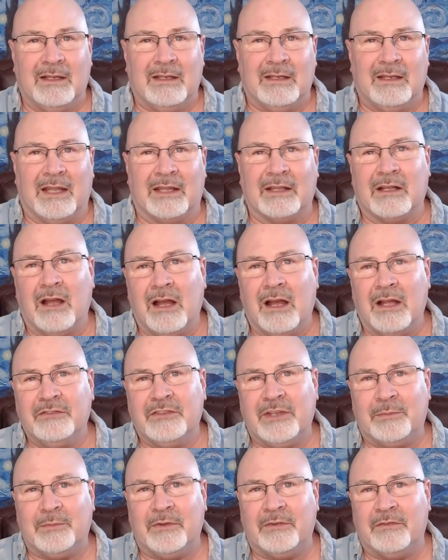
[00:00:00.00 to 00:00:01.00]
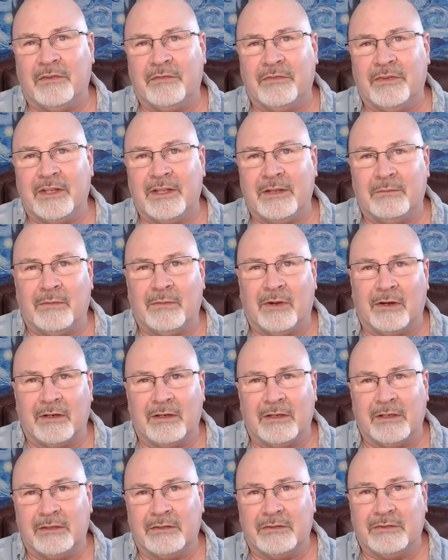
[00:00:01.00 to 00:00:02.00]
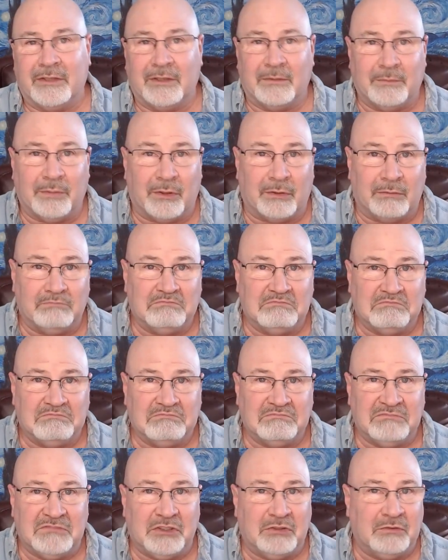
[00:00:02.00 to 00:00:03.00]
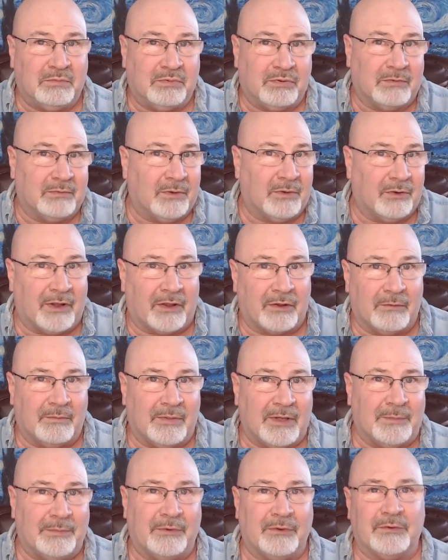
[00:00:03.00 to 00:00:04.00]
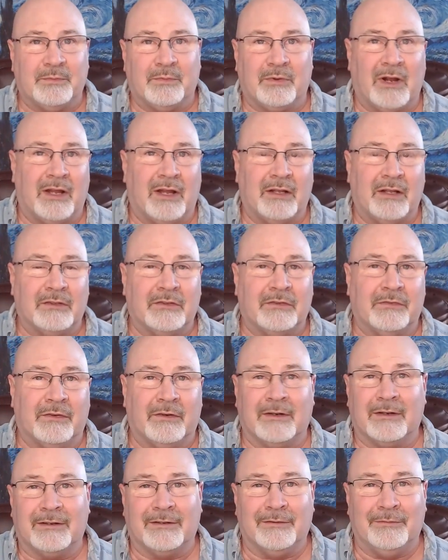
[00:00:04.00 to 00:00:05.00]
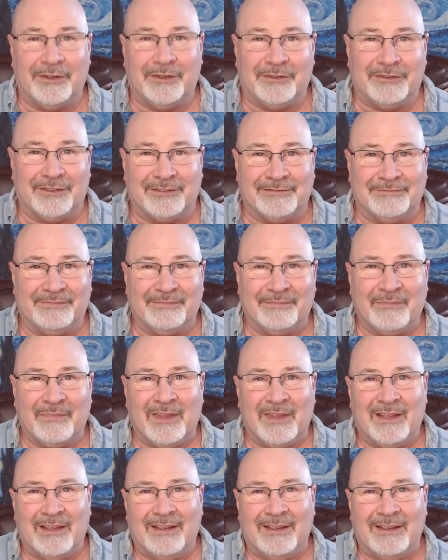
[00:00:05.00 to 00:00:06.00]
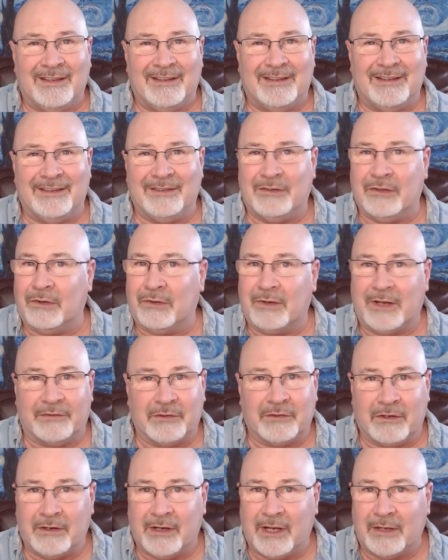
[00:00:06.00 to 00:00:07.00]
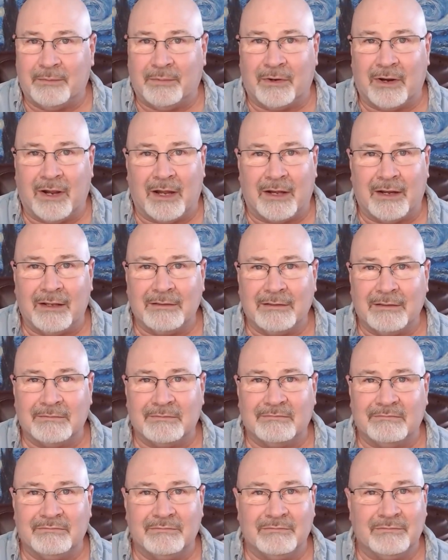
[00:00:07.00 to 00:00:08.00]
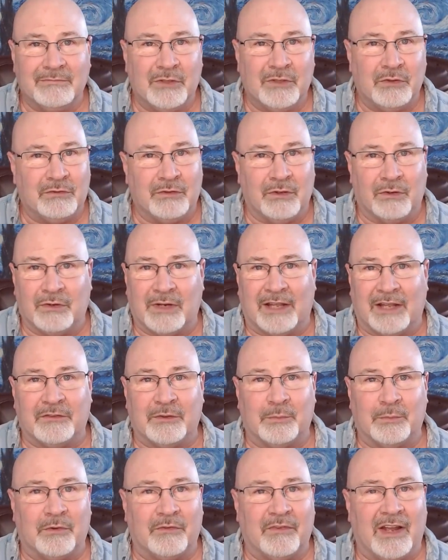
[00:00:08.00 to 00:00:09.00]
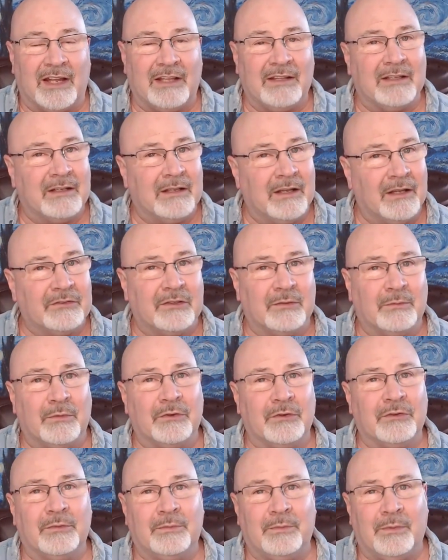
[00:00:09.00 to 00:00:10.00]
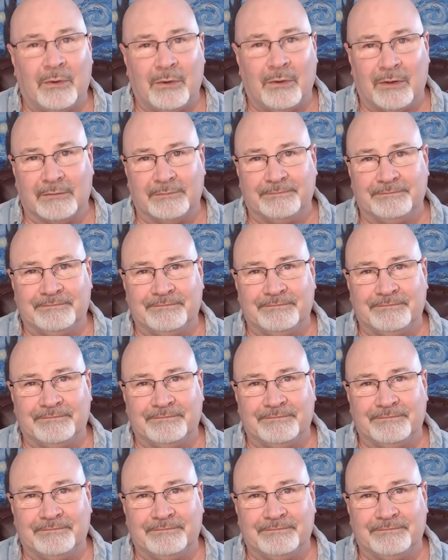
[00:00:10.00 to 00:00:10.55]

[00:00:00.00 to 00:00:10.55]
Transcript: Now, the concept of affiliate marketing is simple. You promote other people's products for a commission. You don't have to create a product. You don't have to provide the customer support.